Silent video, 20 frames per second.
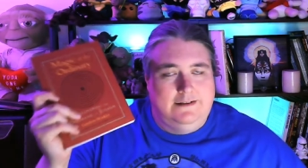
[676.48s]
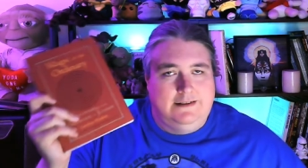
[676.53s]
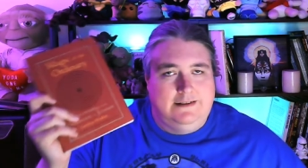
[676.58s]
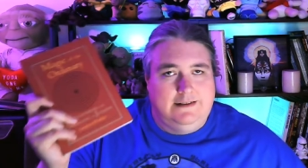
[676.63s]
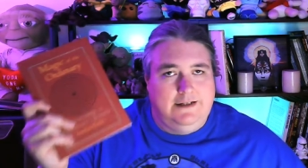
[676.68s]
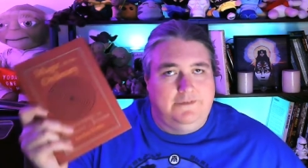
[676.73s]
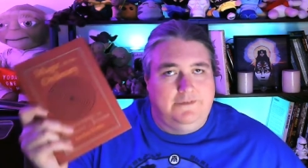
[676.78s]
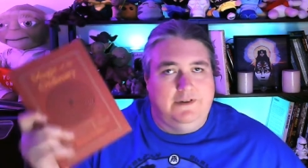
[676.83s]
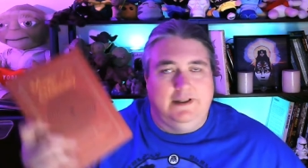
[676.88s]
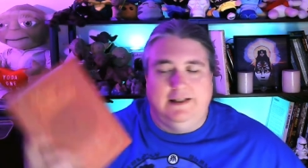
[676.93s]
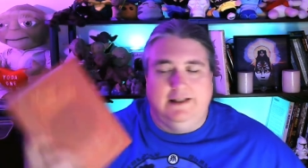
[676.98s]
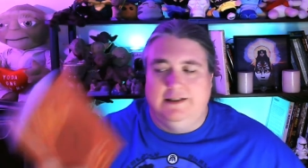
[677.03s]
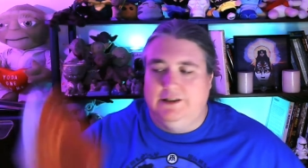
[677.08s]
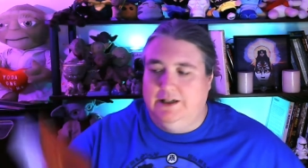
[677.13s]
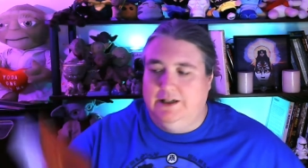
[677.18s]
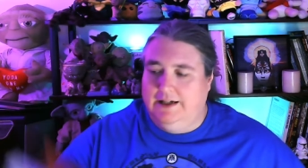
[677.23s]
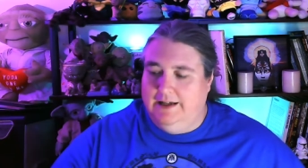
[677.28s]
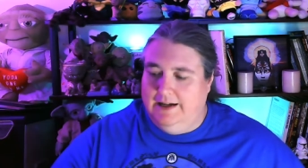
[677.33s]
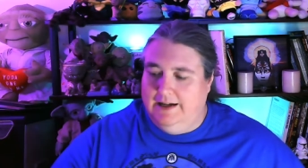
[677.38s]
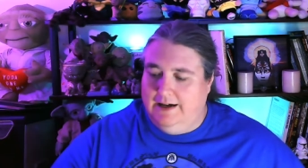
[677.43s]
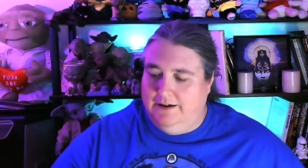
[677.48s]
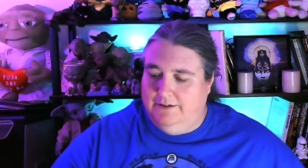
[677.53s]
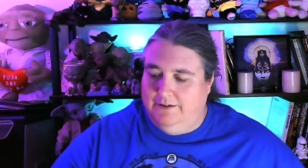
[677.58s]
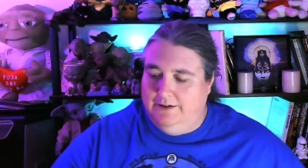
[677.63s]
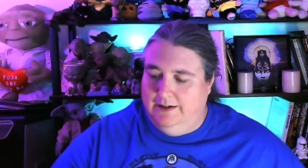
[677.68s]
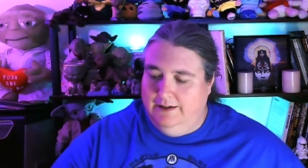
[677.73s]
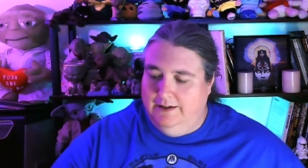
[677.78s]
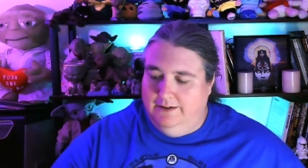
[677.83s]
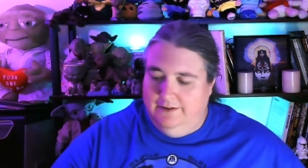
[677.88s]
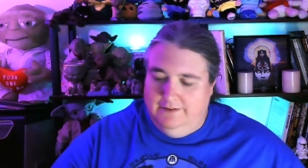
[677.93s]
Definitely check it out.
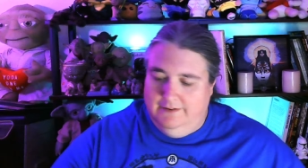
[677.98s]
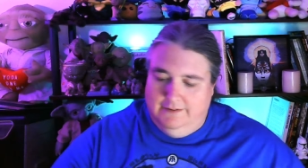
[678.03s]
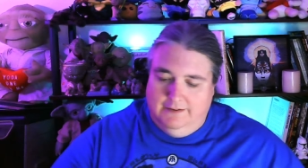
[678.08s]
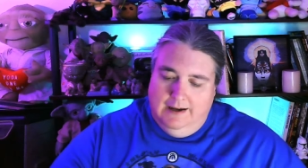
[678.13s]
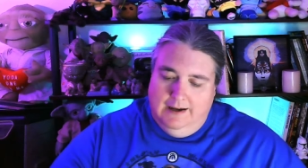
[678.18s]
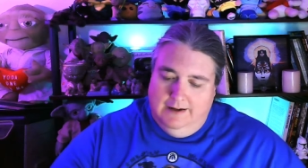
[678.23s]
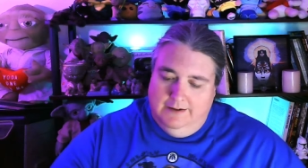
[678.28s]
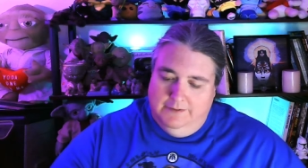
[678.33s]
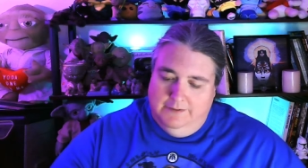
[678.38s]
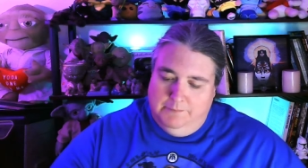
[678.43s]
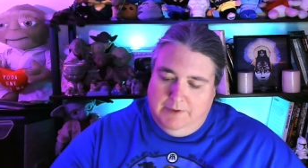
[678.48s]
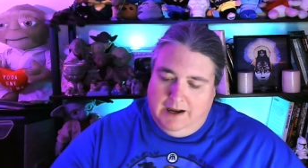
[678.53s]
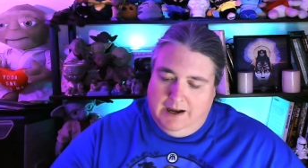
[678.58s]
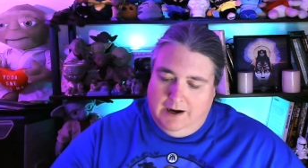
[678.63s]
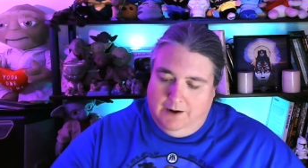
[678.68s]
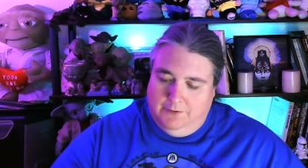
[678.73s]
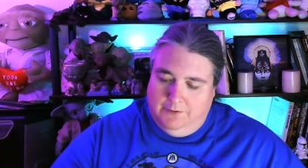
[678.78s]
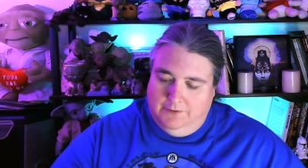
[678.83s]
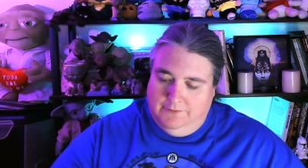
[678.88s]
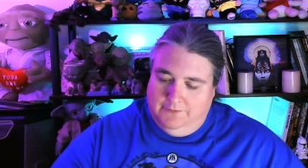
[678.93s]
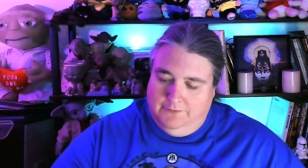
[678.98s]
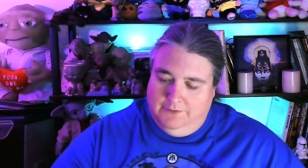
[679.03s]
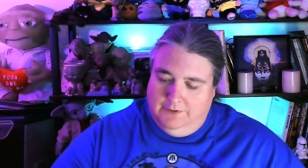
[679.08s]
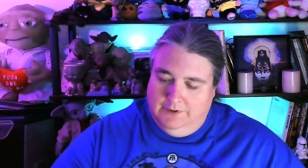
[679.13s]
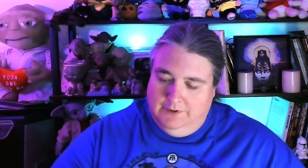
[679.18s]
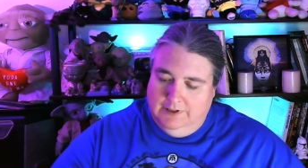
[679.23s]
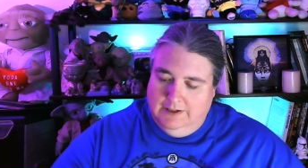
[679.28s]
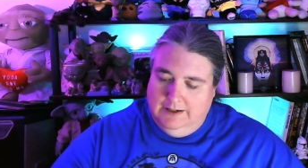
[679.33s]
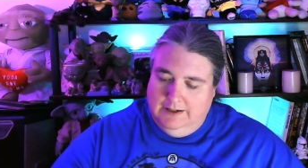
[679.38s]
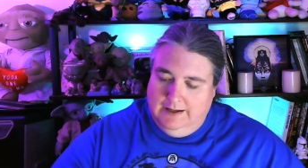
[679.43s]
It is powerful.